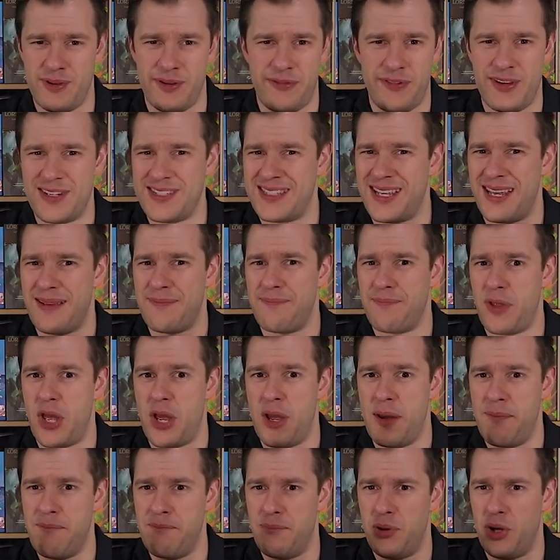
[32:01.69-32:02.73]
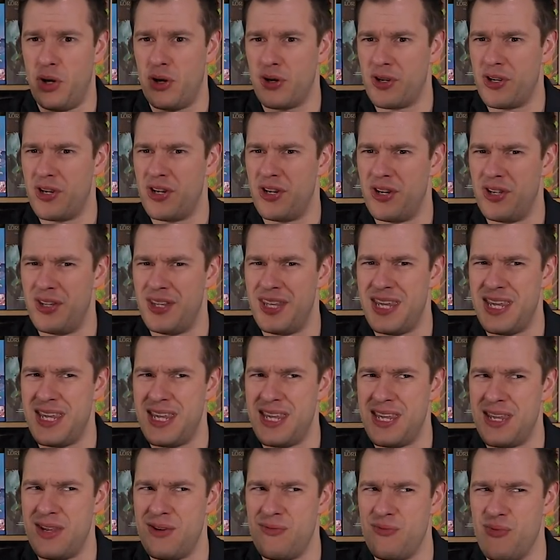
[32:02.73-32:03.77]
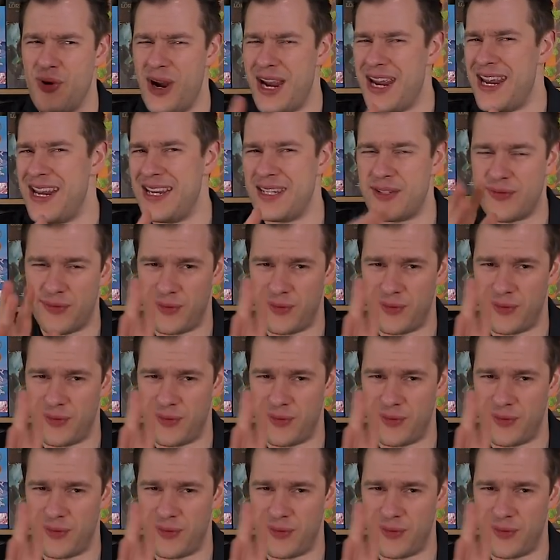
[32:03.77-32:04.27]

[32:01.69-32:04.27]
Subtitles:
the things that block the rays